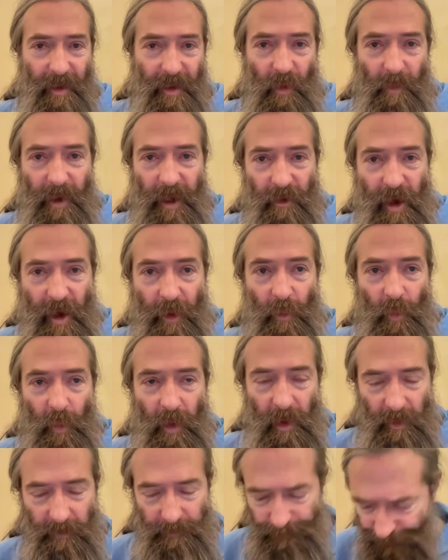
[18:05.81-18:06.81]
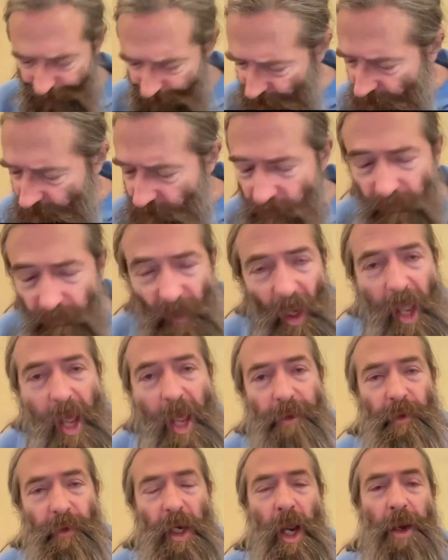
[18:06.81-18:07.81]
They will be around the world.
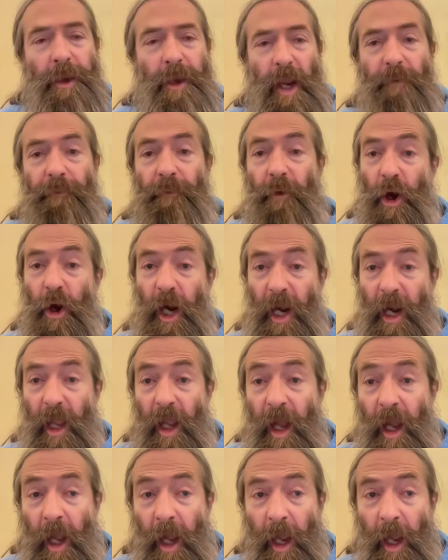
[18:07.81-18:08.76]
As regards A four L